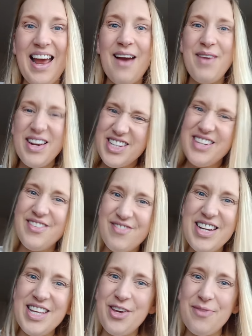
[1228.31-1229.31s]
I'm actually in a
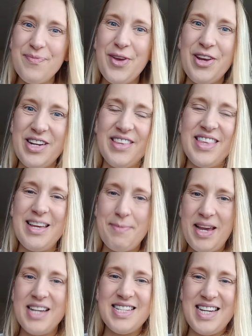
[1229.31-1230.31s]
really good mood. I think
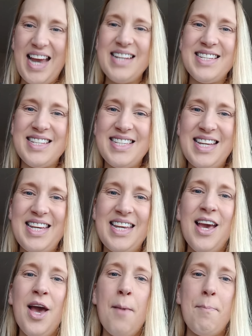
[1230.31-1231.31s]
because I get to see
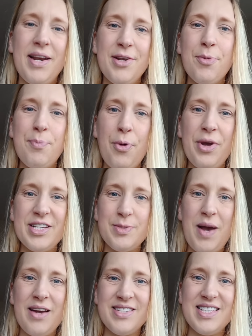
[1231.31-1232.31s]
my little boy as
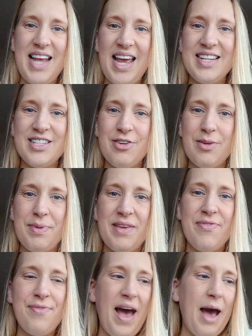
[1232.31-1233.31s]
well today is going to be
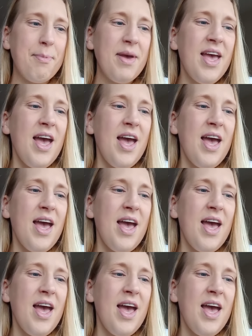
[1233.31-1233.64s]
fab.